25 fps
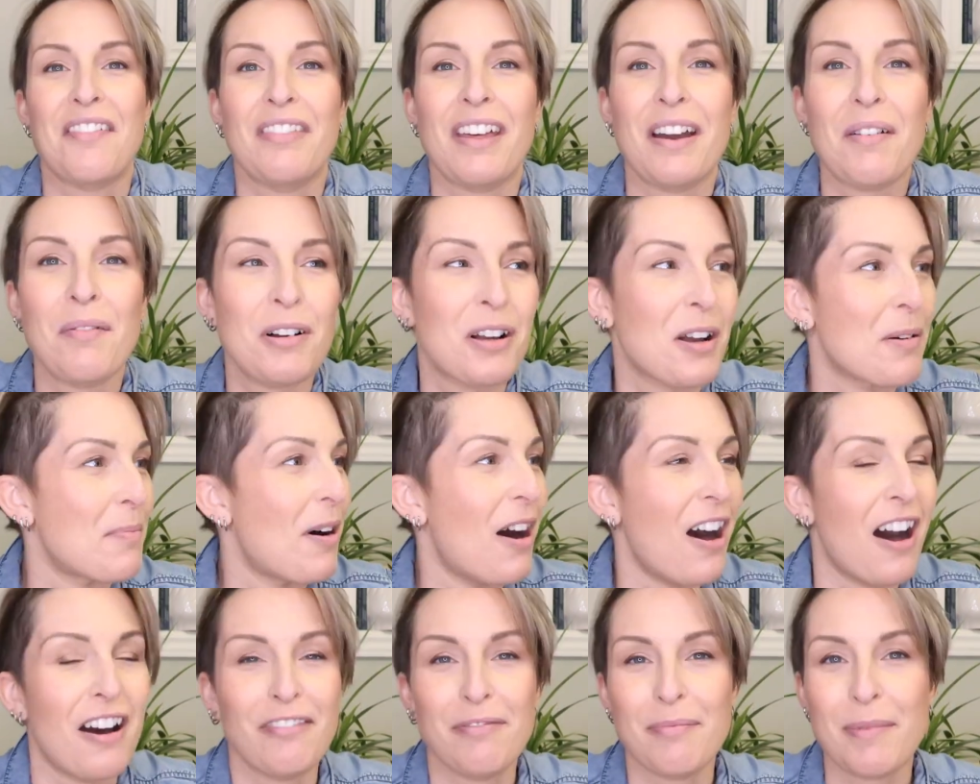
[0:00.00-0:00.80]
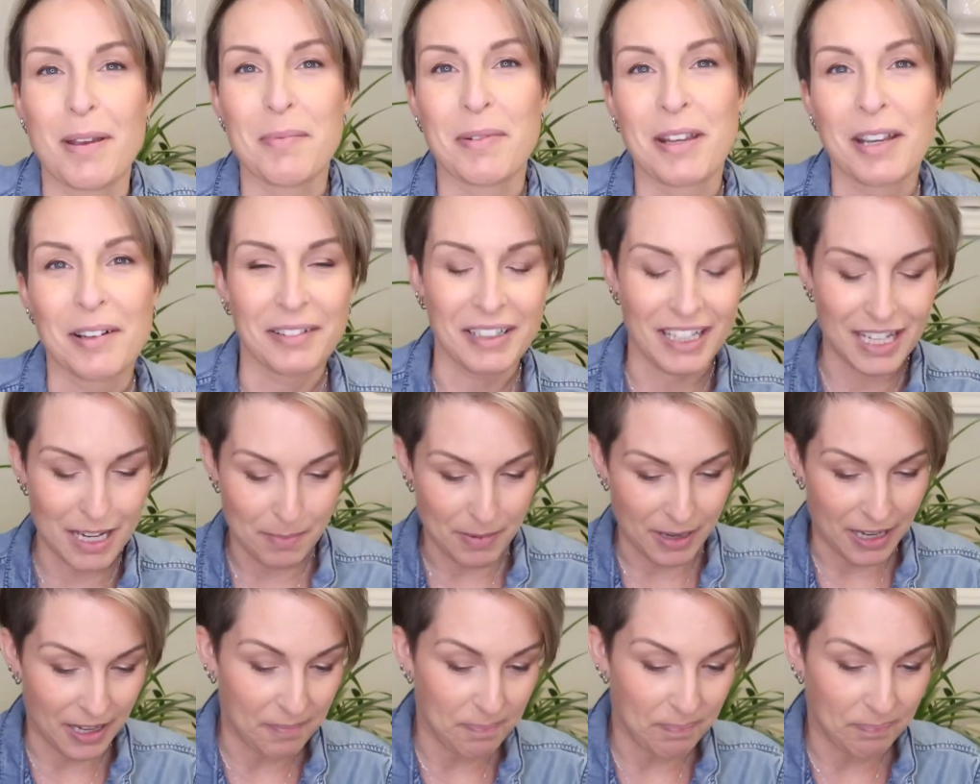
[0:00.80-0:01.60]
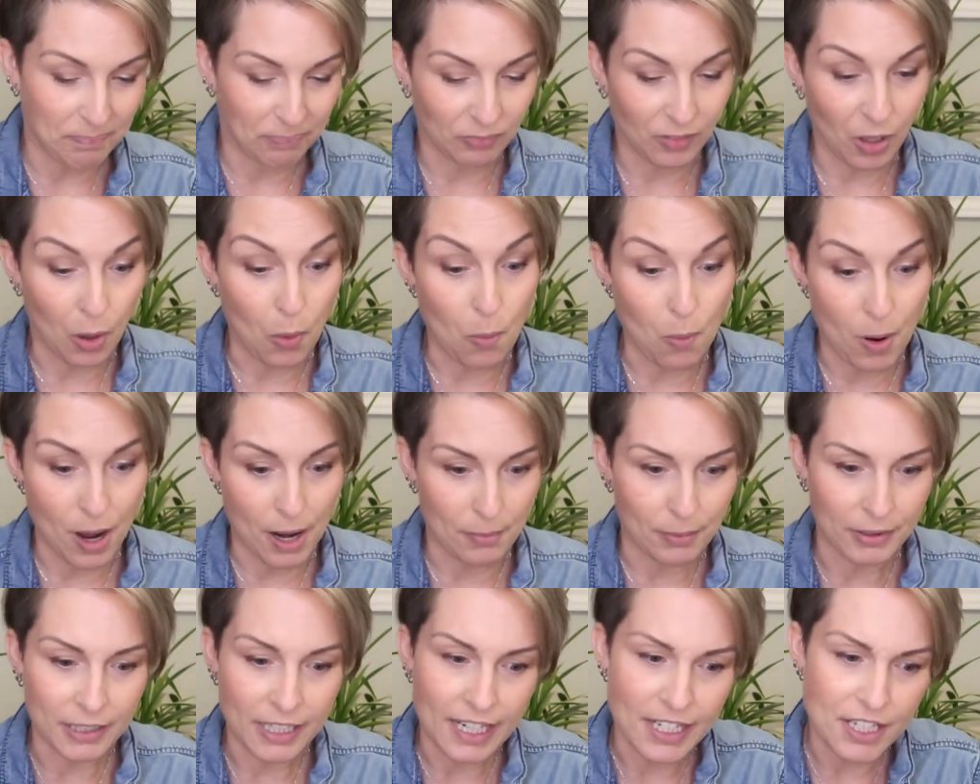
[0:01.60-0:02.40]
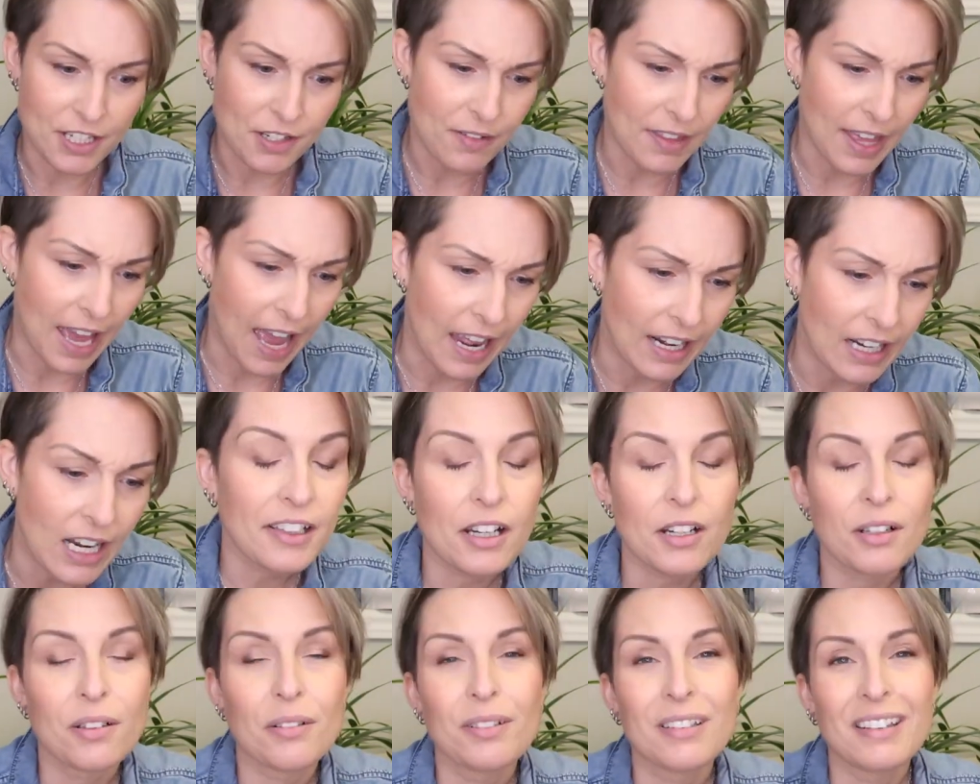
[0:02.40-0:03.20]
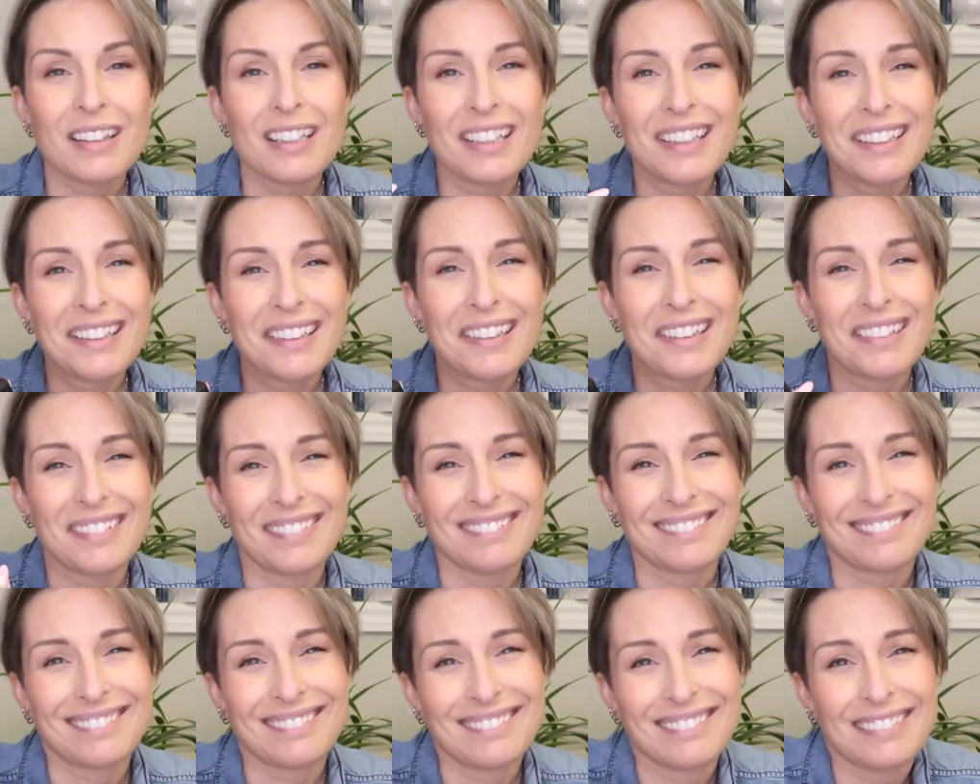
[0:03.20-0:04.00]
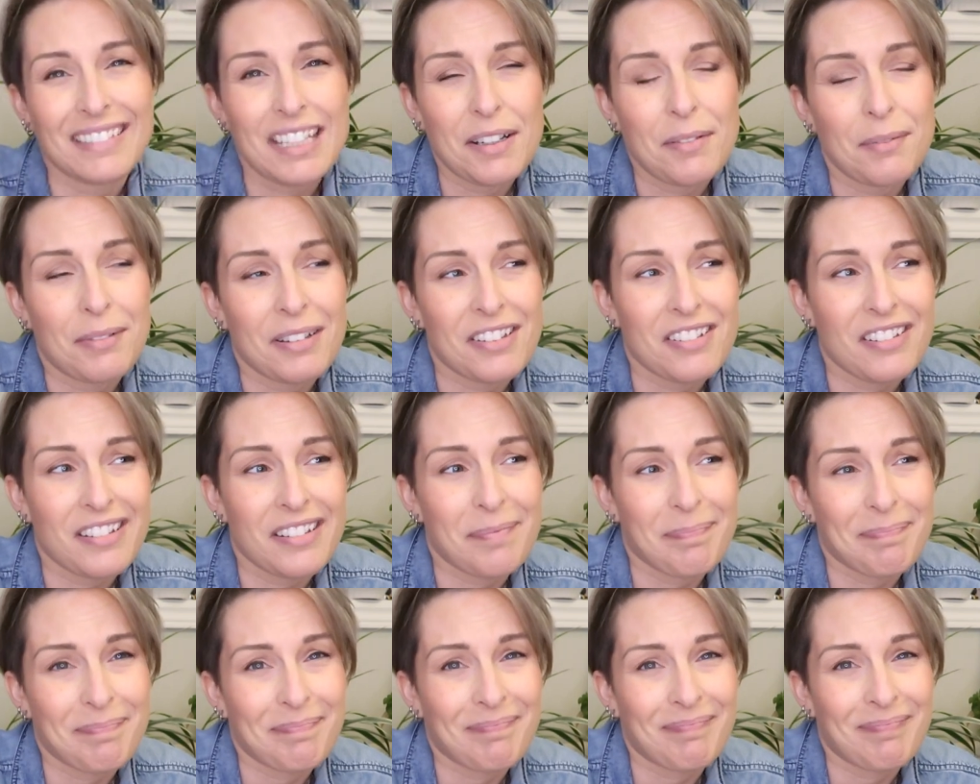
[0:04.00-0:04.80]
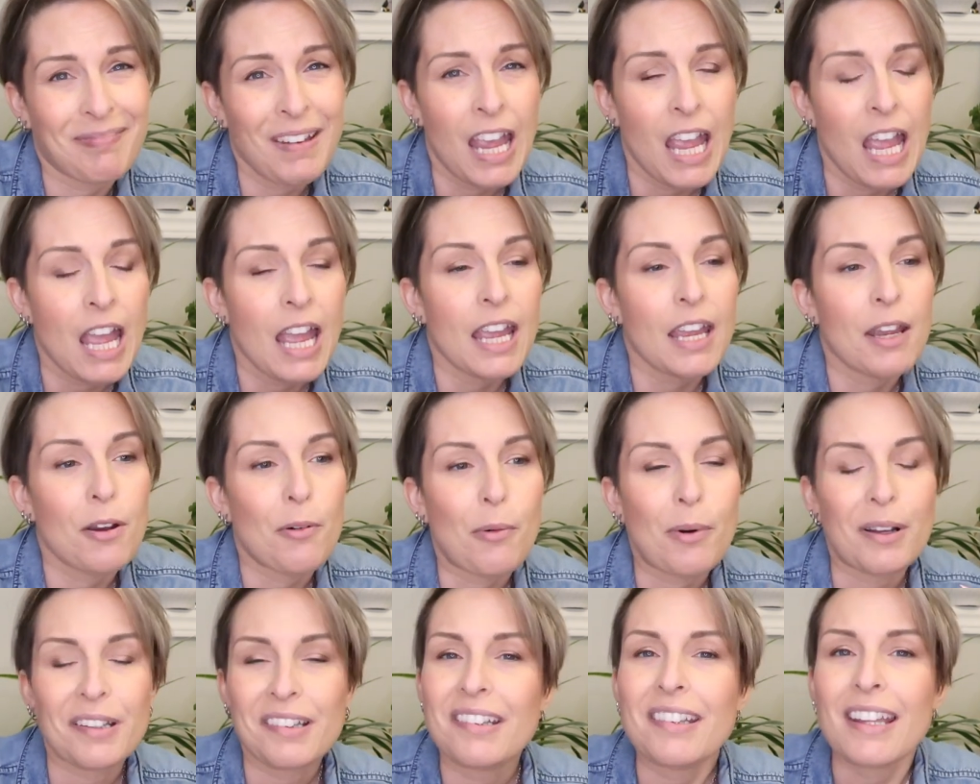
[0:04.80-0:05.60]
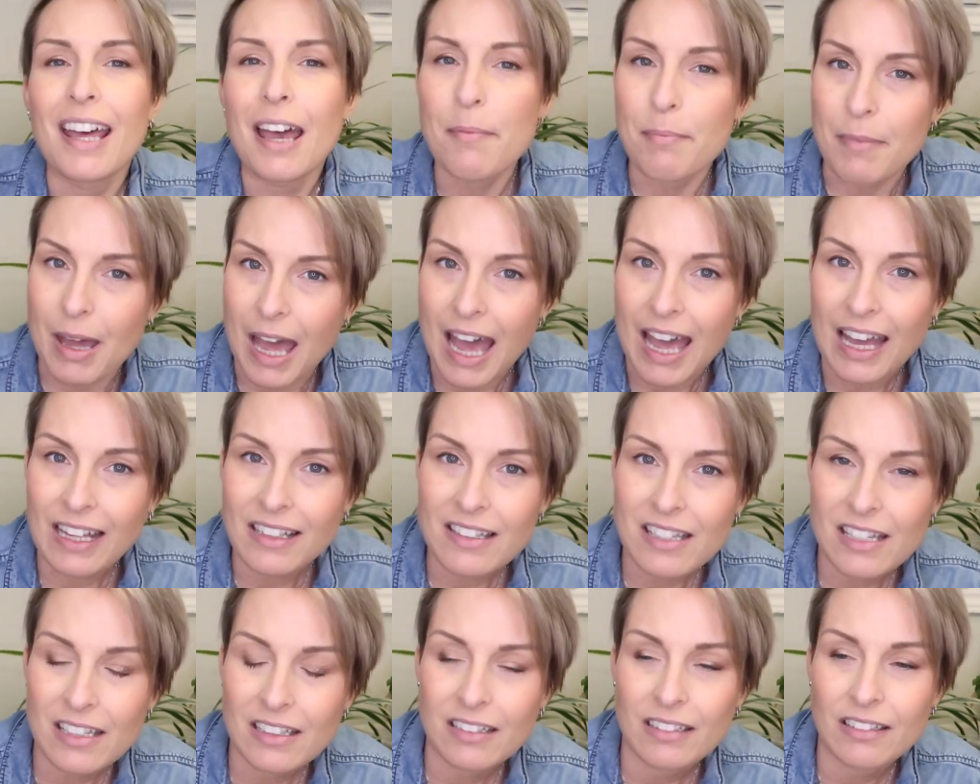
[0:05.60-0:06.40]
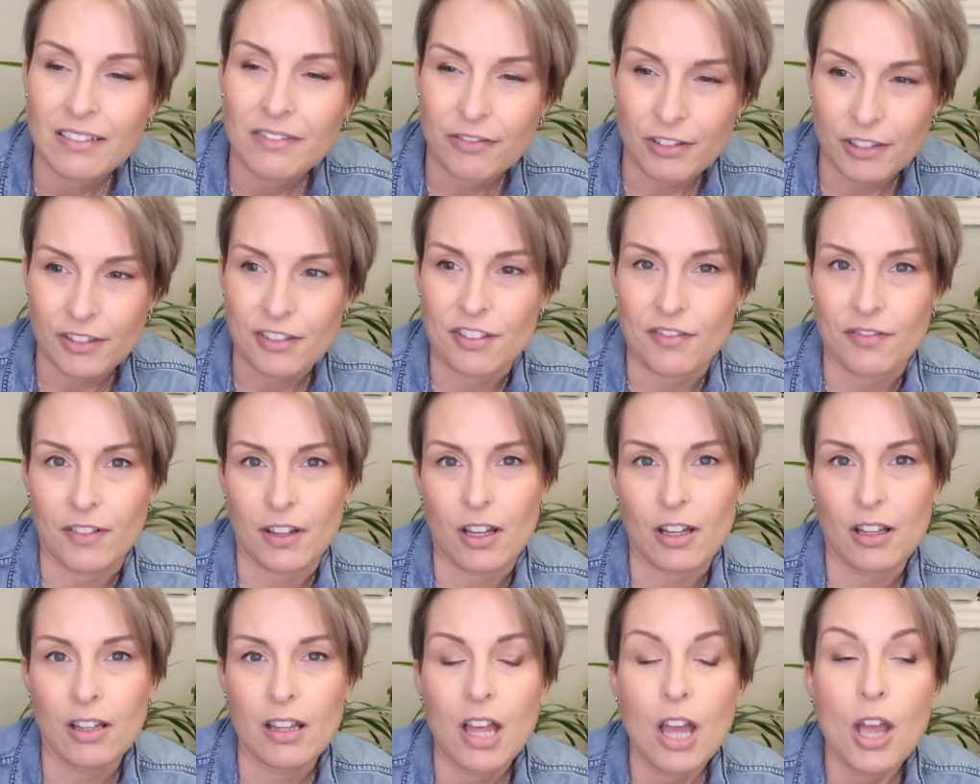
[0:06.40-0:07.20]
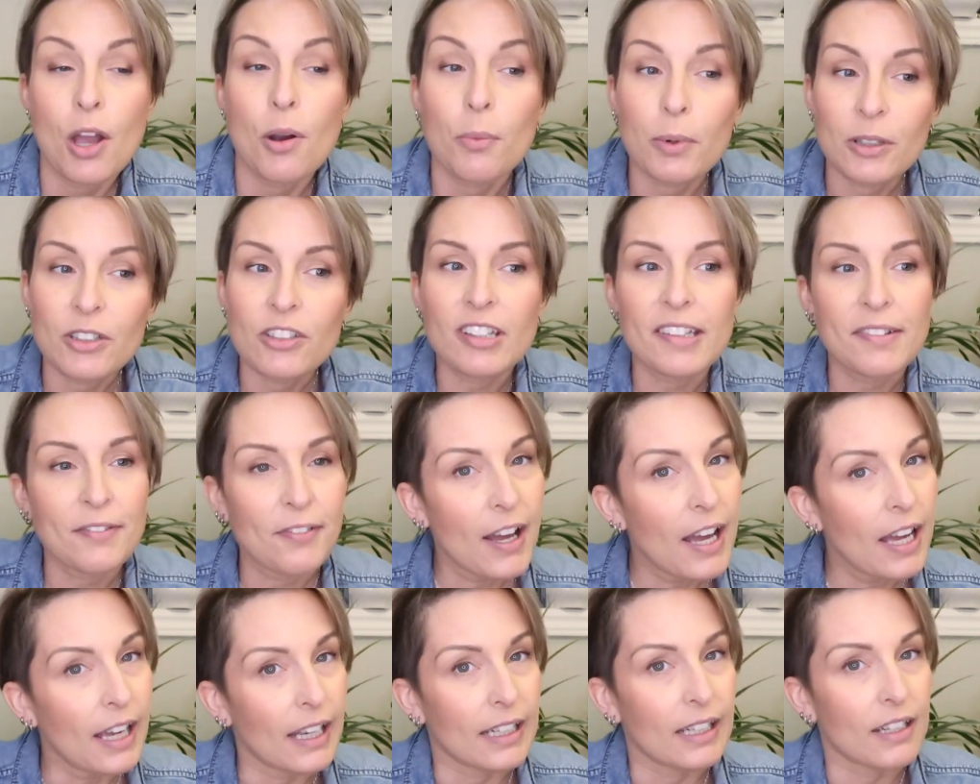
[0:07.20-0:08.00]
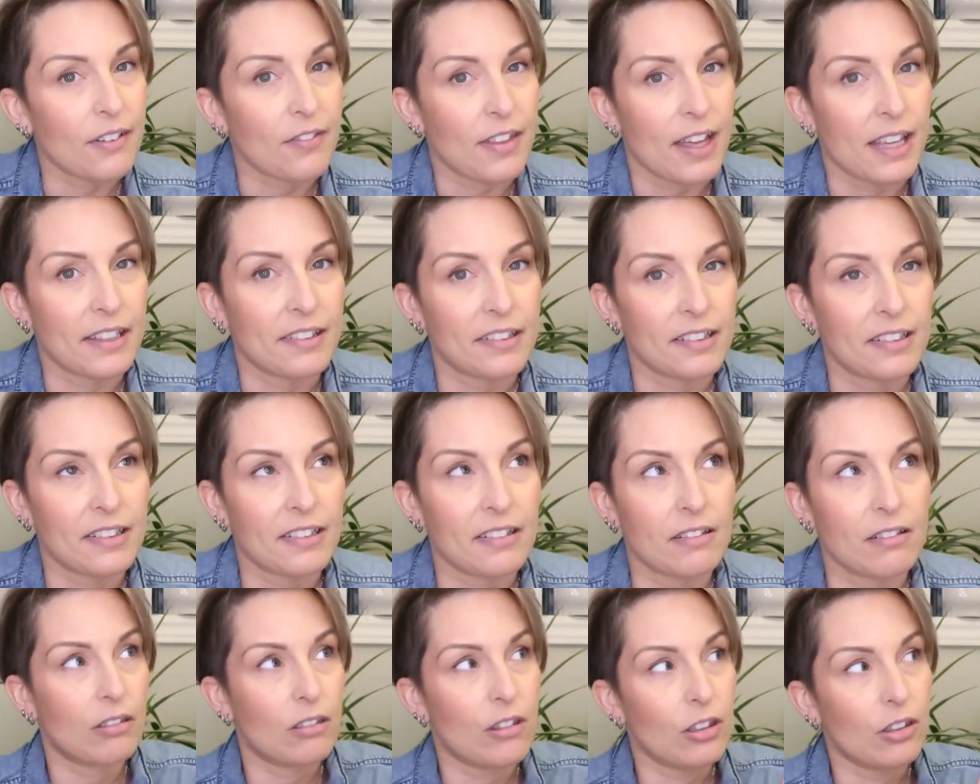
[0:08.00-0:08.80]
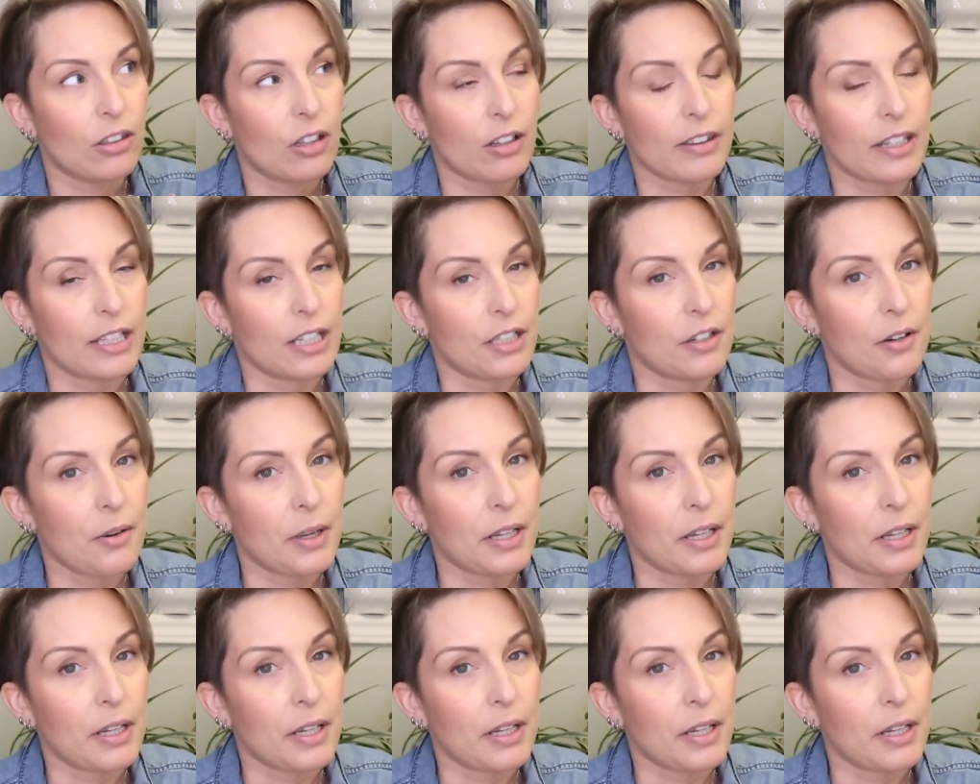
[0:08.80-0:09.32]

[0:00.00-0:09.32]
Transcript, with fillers: if that will come off, maybe I would keep it. Why would I do that? So this, mm, it was just, mm, it wasn't that matte, first of all, which is fine if that's the look that you're